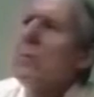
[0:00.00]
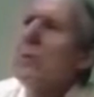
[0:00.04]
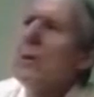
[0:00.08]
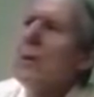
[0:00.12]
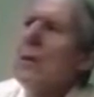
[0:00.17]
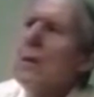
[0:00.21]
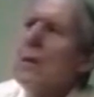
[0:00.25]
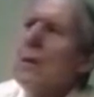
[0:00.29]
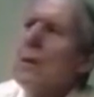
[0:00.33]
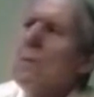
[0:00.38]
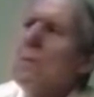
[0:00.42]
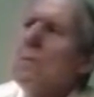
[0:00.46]

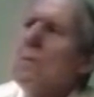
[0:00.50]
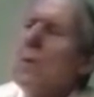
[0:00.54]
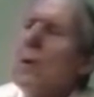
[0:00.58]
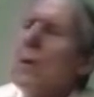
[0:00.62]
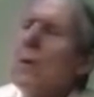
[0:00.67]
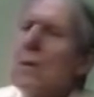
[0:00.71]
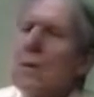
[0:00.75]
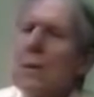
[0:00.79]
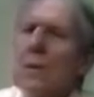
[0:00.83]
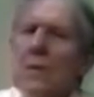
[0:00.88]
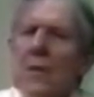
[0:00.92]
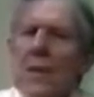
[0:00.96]
we
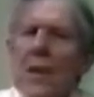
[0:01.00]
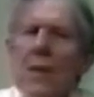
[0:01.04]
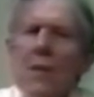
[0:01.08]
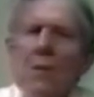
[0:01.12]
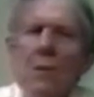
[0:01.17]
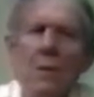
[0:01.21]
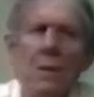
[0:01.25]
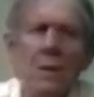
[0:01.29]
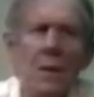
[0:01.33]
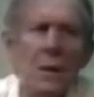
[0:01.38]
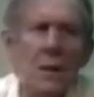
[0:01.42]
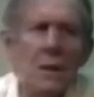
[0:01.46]
are
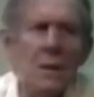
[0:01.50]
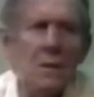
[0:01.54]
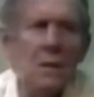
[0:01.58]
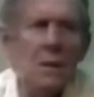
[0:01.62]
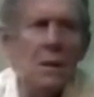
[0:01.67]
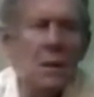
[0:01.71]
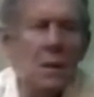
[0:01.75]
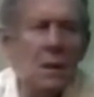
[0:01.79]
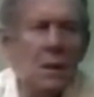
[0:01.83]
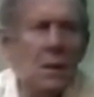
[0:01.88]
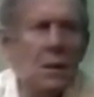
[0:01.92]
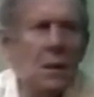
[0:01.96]

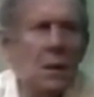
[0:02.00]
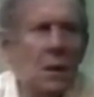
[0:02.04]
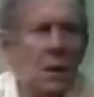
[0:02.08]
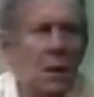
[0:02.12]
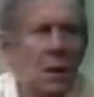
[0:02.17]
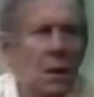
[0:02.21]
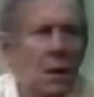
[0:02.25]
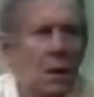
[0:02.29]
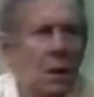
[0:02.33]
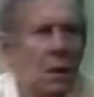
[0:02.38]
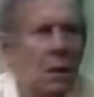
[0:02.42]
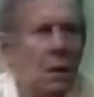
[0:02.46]
articulating
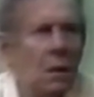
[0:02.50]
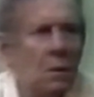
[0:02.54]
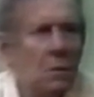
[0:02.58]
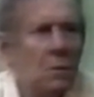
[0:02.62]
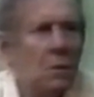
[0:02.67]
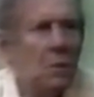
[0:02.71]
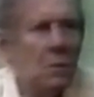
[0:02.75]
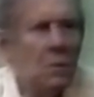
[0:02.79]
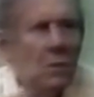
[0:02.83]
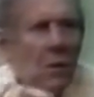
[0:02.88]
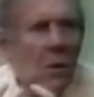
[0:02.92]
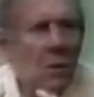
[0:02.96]

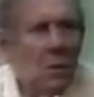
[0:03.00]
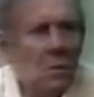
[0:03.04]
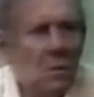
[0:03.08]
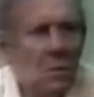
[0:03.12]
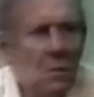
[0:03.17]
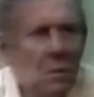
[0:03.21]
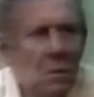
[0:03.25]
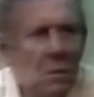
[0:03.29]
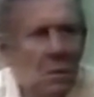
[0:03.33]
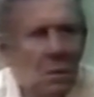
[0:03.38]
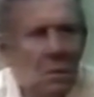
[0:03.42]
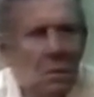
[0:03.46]
the
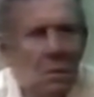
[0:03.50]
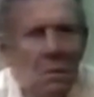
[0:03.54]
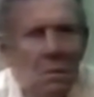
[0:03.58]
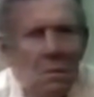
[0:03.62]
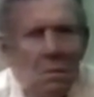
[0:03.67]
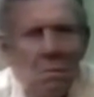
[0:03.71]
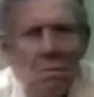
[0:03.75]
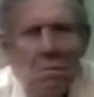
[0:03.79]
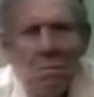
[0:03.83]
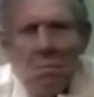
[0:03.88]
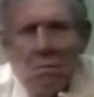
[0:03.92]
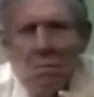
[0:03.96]

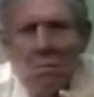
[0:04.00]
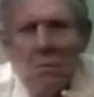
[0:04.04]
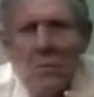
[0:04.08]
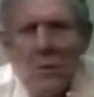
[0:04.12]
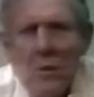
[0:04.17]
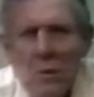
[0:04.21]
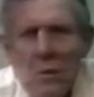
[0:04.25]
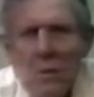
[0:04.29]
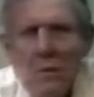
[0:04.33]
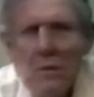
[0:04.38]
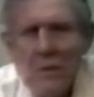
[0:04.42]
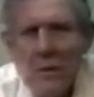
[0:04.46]
total
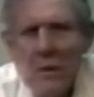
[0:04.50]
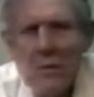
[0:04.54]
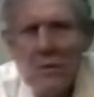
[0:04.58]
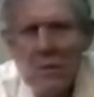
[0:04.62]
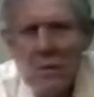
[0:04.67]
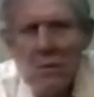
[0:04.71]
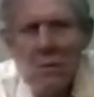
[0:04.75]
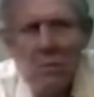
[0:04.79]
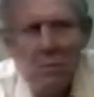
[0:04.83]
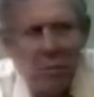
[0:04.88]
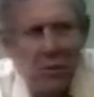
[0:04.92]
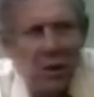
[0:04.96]

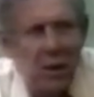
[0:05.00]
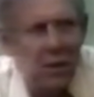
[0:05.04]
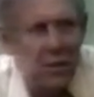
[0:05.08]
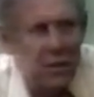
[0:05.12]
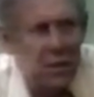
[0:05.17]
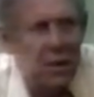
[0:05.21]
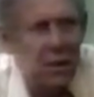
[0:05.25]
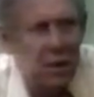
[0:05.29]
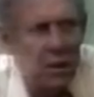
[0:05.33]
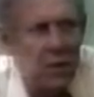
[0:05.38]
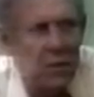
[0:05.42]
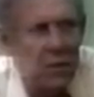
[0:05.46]
universal
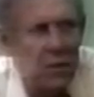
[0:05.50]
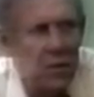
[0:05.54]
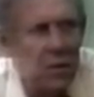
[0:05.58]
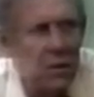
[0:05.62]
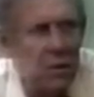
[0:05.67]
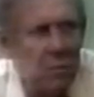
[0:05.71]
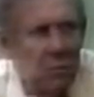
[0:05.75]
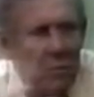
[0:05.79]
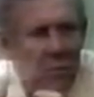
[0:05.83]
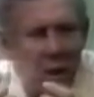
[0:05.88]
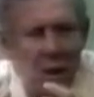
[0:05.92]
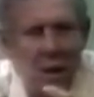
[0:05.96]

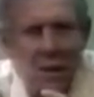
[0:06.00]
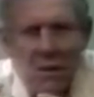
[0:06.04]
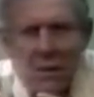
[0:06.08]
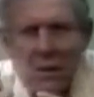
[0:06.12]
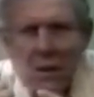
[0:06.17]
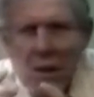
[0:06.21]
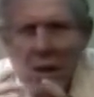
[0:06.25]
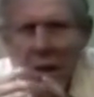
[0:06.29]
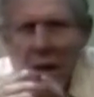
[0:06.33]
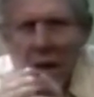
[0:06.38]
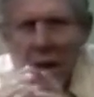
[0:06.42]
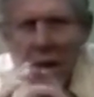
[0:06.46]
process. But
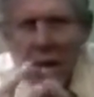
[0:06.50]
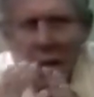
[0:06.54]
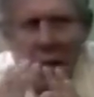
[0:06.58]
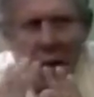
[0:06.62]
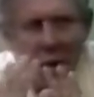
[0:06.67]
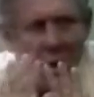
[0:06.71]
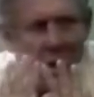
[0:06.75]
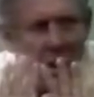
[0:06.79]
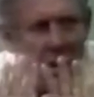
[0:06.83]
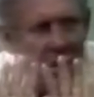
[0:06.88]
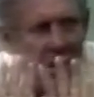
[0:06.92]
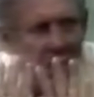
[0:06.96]

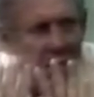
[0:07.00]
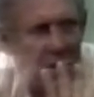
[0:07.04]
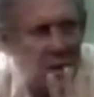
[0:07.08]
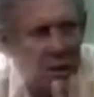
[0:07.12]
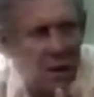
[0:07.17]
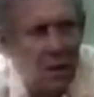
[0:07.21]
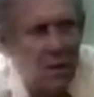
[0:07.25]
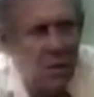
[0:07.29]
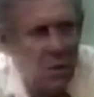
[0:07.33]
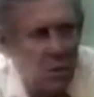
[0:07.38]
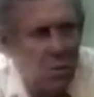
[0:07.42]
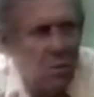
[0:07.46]
it's
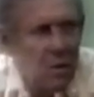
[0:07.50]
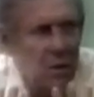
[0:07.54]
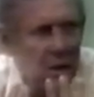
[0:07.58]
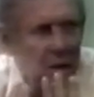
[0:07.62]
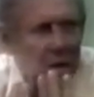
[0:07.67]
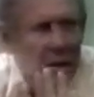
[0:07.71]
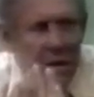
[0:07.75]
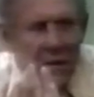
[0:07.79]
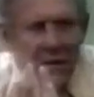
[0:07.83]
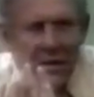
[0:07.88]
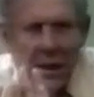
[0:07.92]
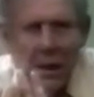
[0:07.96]
not
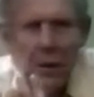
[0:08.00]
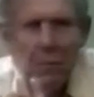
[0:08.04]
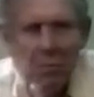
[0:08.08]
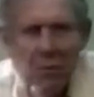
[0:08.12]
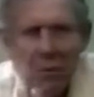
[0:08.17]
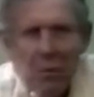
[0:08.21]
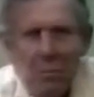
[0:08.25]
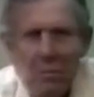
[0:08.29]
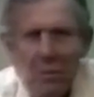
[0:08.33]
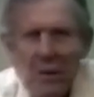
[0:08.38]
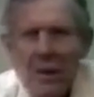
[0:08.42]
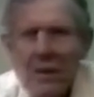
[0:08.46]
only a
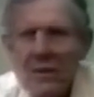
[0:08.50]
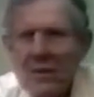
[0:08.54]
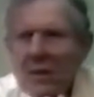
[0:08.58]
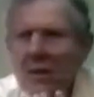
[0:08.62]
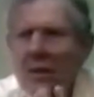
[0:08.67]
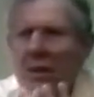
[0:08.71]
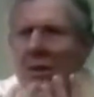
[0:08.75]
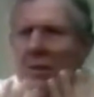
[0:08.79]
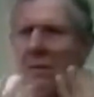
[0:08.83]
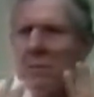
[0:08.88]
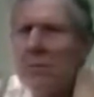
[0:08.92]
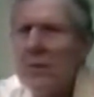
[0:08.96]
temporal
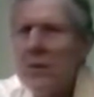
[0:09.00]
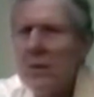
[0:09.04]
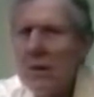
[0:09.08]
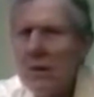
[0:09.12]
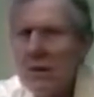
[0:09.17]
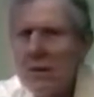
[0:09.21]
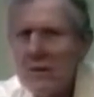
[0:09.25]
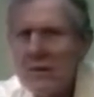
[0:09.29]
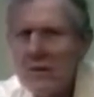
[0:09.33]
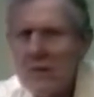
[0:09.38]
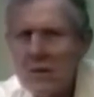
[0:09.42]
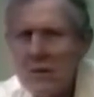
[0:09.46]
process, but
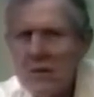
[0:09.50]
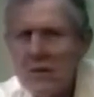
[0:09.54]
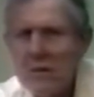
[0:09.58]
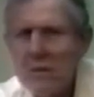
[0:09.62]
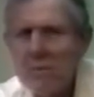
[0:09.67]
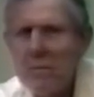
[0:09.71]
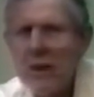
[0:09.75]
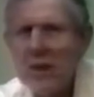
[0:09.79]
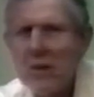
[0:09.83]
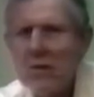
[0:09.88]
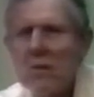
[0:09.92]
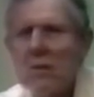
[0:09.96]
also
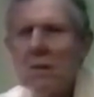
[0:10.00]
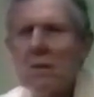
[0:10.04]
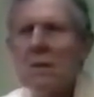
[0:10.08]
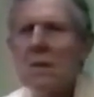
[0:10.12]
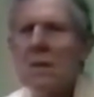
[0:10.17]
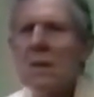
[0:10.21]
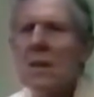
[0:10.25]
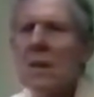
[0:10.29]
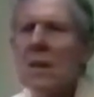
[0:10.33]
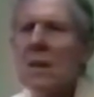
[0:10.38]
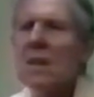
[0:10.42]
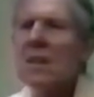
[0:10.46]

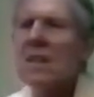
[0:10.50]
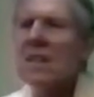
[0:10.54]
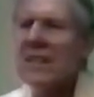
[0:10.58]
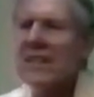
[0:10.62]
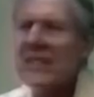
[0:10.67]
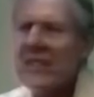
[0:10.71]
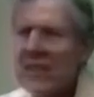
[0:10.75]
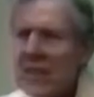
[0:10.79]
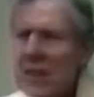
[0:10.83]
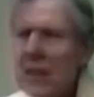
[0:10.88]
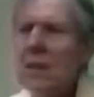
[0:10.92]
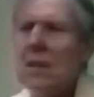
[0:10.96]
spatially
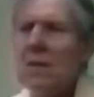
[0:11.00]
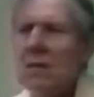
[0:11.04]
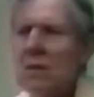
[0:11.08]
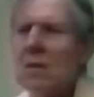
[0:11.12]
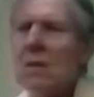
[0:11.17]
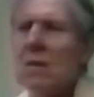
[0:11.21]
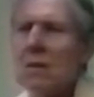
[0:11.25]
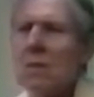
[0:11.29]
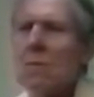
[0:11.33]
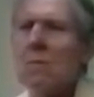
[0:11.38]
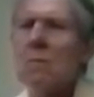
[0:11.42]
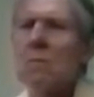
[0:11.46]

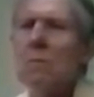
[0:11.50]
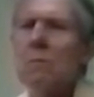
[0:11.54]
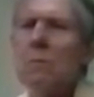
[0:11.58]
extended.